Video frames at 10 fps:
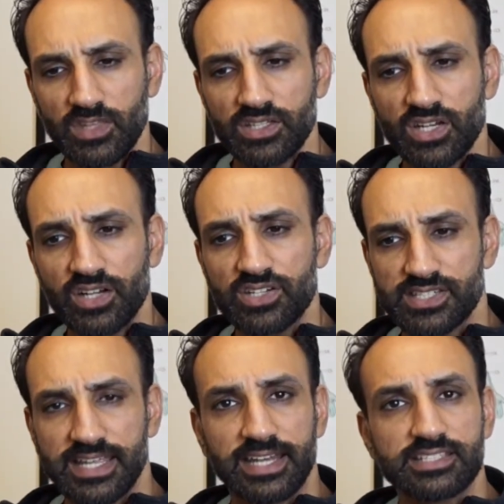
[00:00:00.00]
To
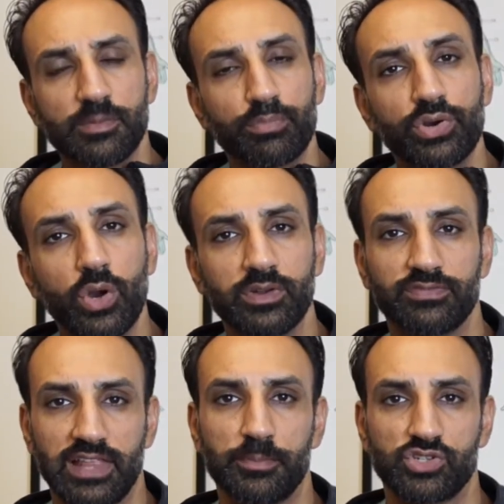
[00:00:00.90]
understand, it's a
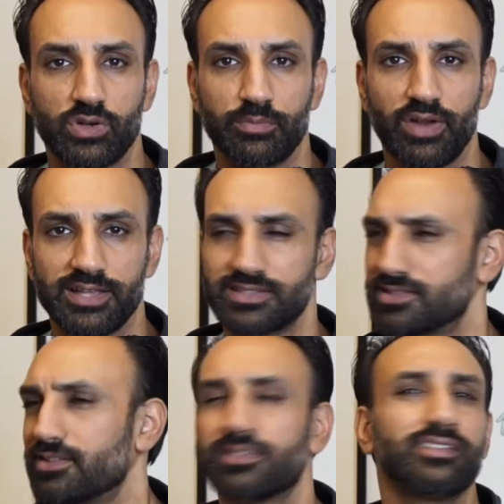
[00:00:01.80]
pro-inflammatory process,
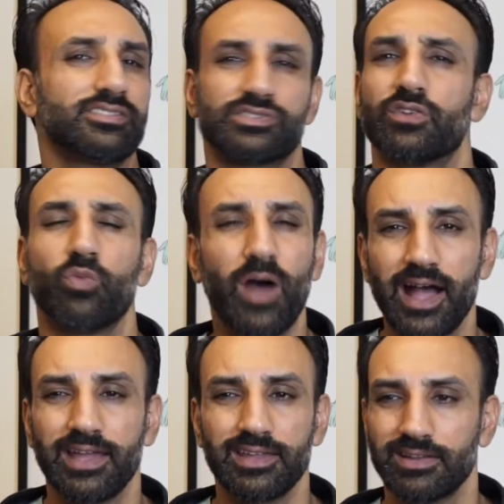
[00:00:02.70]
and you think to yourself,
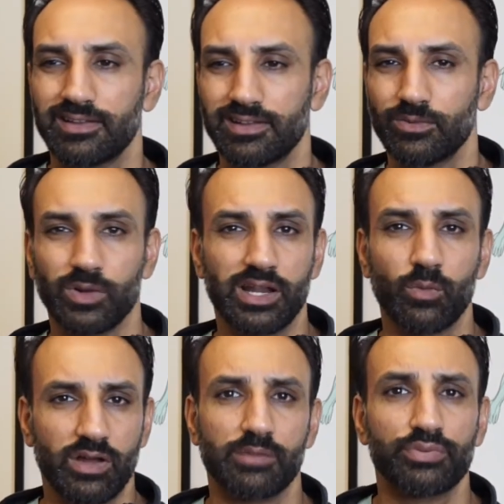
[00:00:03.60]
why would I
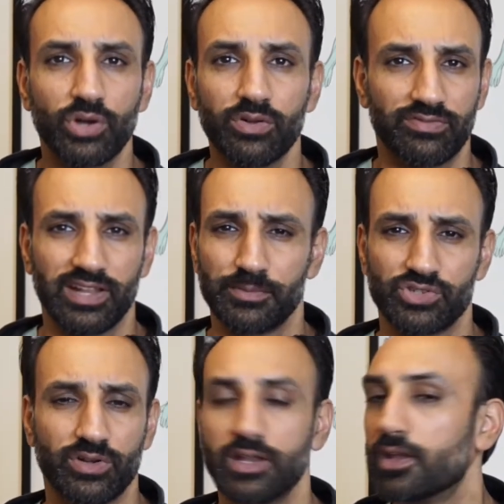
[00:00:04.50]
want a
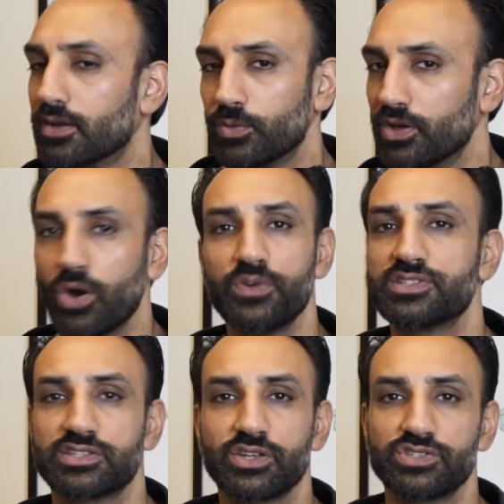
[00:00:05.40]
pro-inflammatory? We always
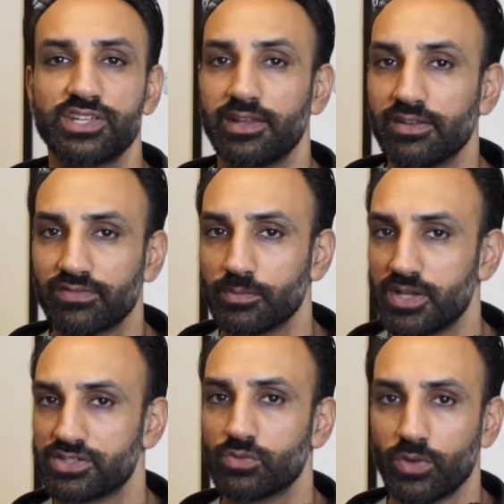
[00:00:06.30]
associate
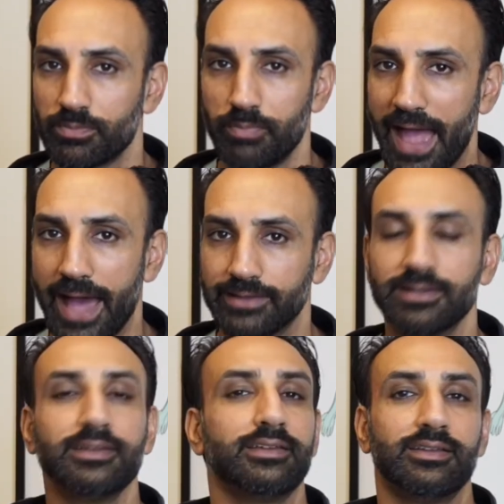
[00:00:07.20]
inflammation with bad
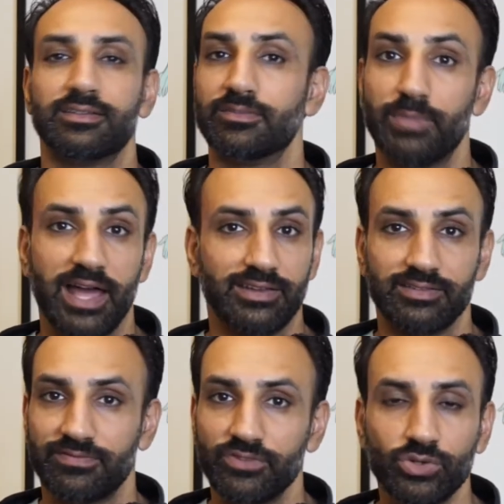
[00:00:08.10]

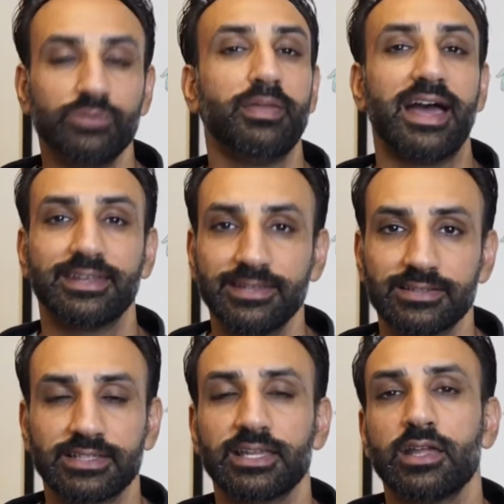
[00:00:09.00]
food, bad
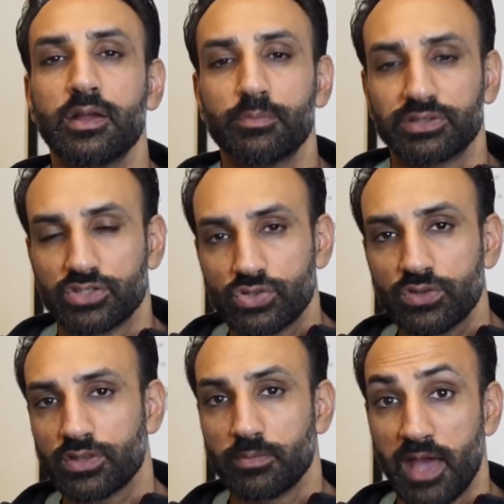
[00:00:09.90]
healing, but the
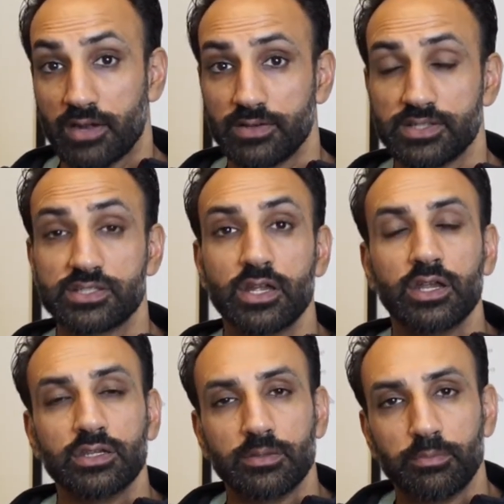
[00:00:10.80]
truth of the matter is
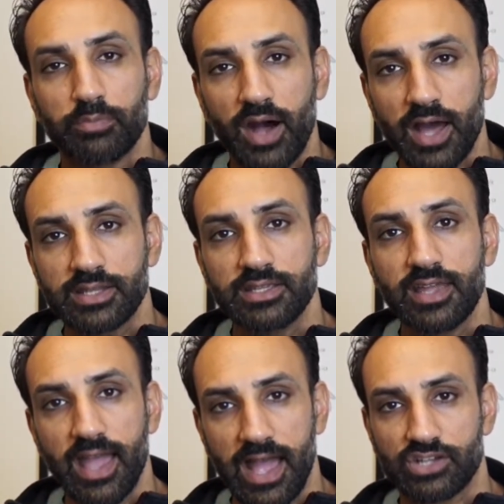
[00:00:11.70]
your body
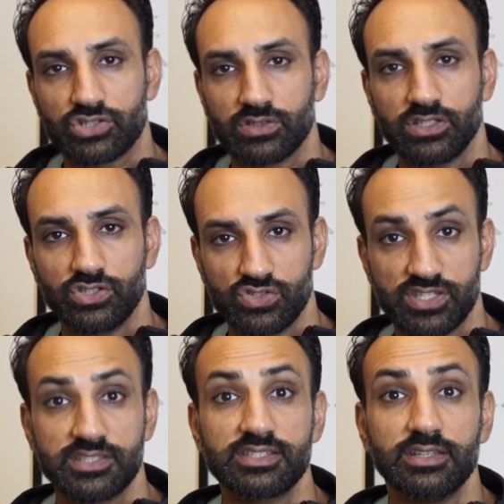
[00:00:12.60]
actually
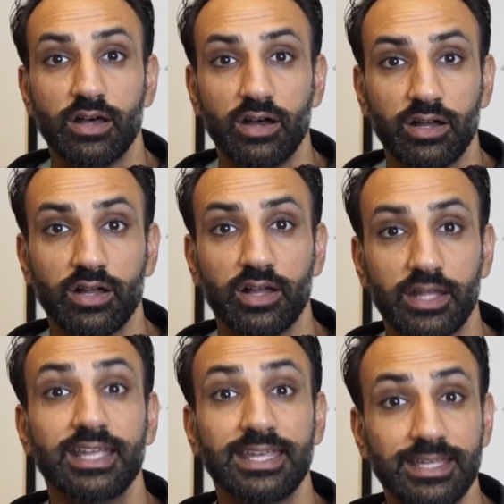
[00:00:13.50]
uses the
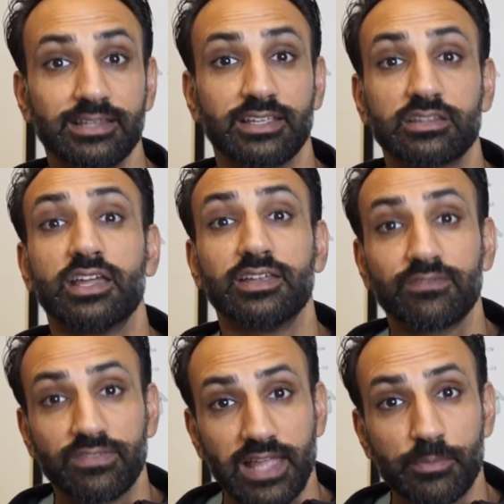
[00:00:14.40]
healing, the
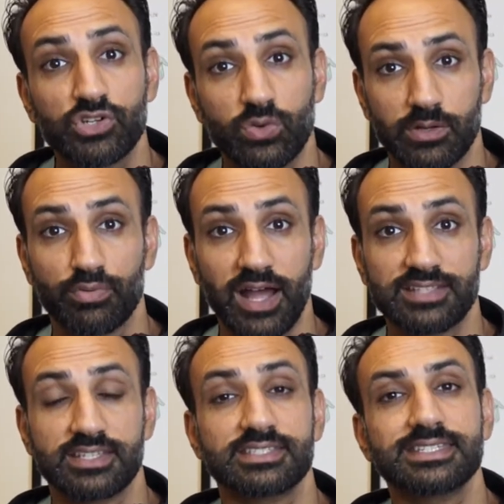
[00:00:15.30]
inflammatory
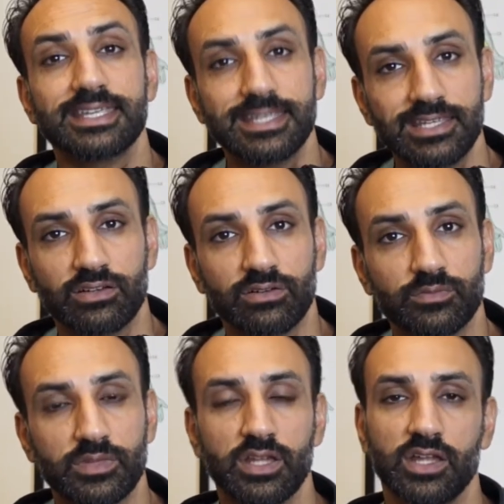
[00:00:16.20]
process to heal.
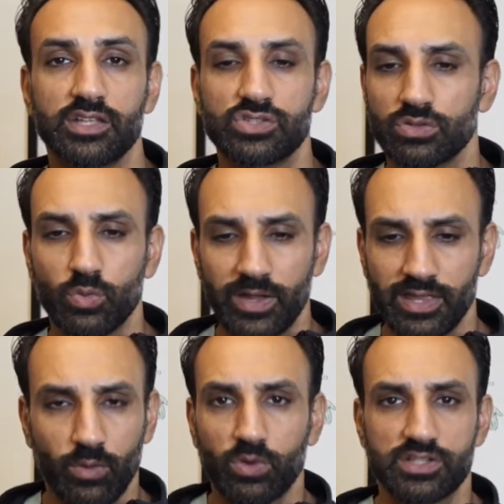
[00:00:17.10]
And so the way
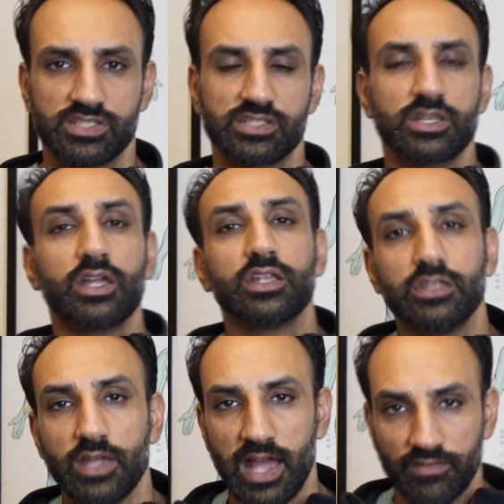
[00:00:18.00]
that works is
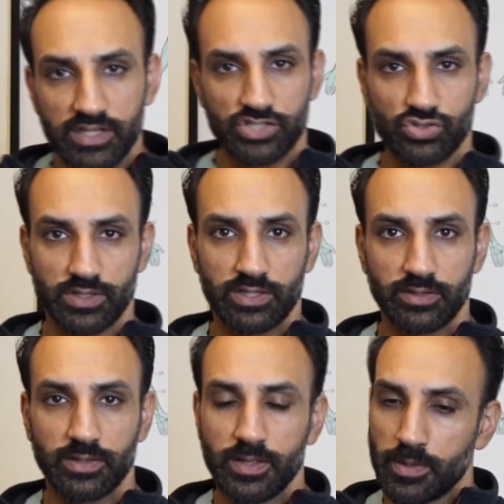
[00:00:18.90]
you have an injury,
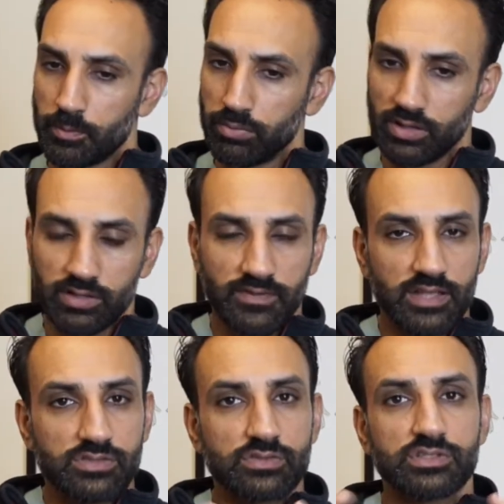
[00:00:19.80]
blood
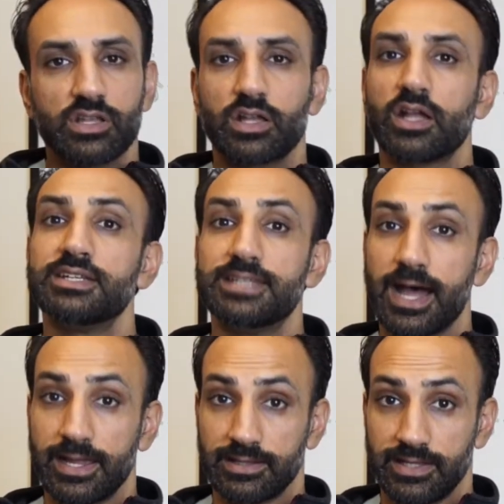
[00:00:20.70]
vessels
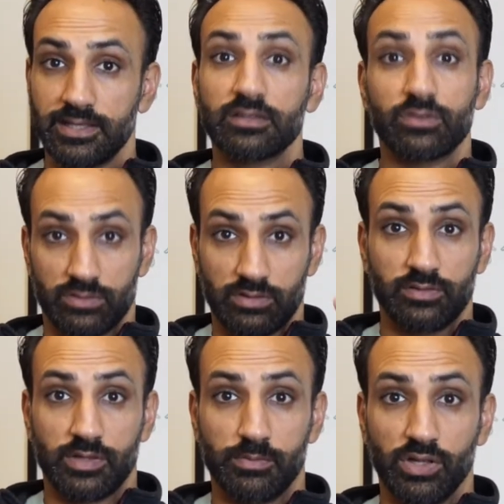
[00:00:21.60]
dilate,
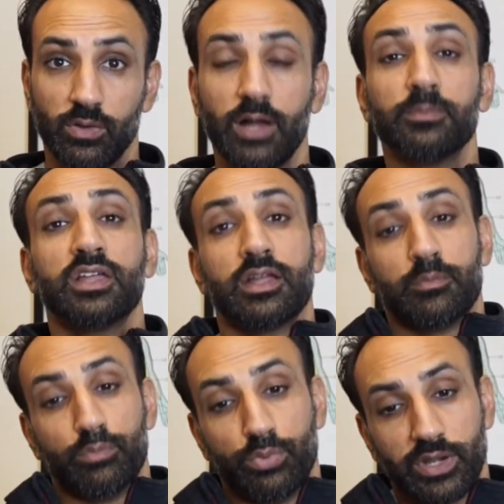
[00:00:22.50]
they blow up,
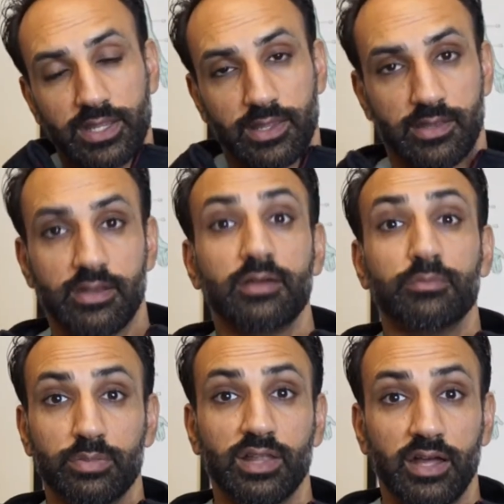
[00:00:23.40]
bring in
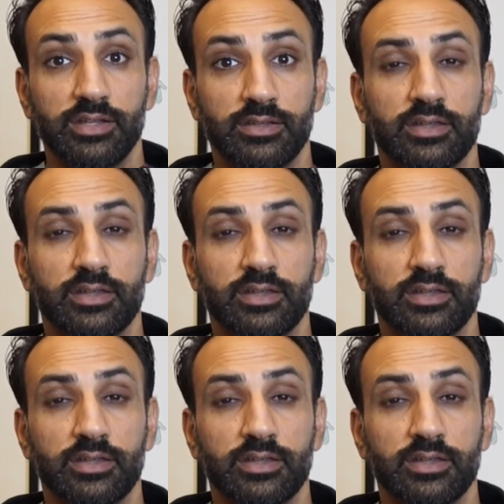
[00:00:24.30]
blood,